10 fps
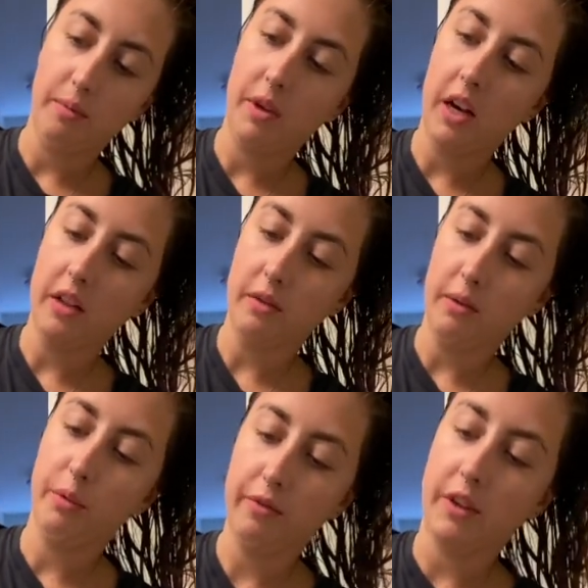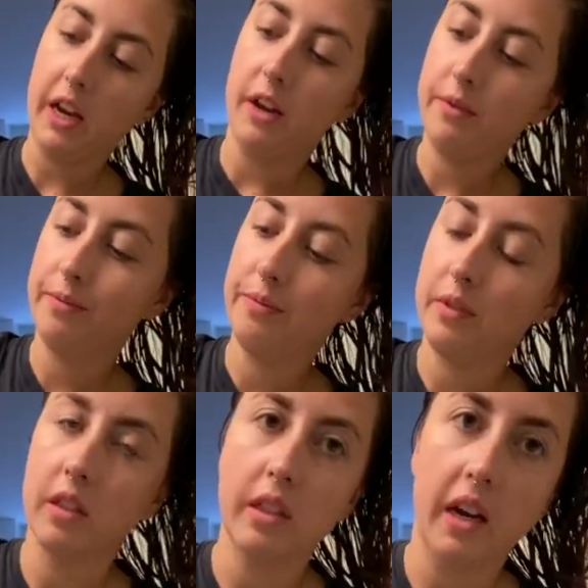color remover now.
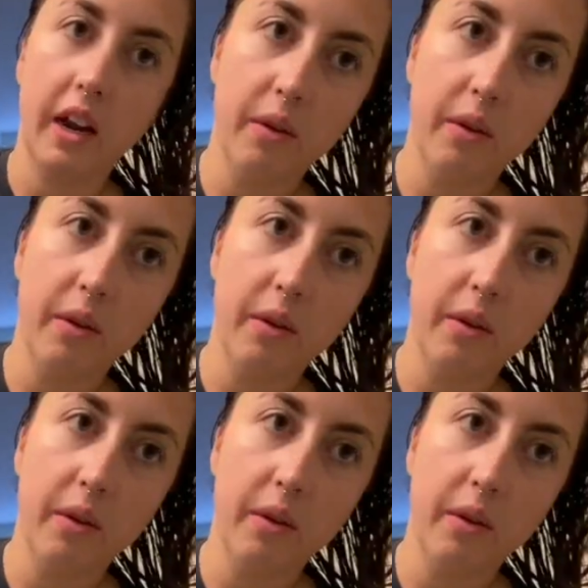Let's get out of the